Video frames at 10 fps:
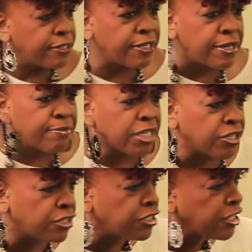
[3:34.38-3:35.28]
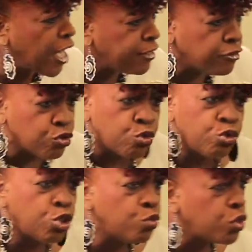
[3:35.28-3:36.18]
looking at me. Girl, I knew
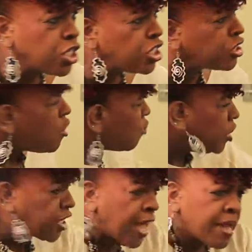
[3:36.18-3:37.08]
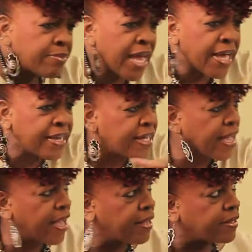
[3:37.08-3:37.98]
who you was when you came down that
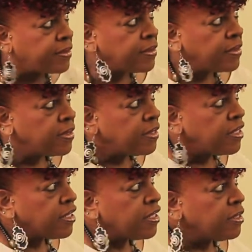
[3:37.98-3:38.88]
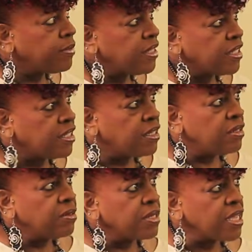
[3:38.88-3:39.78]
aisle. I'm thinking,
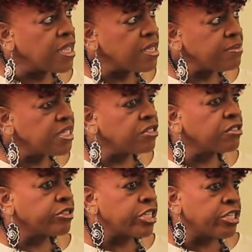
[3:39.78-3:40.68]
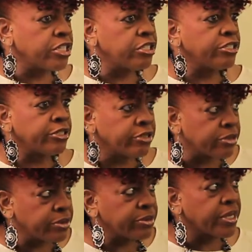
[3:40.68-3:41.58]
okay, Mr. Dears,
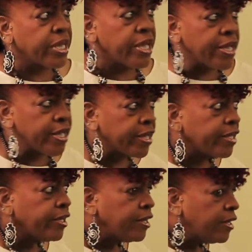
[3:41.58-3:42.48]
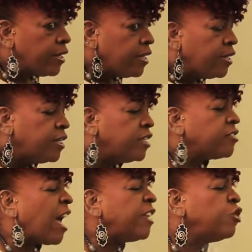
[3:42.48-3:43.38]
okay. He
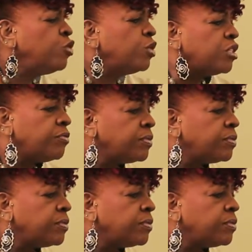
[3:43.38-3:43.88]
said, I knew it.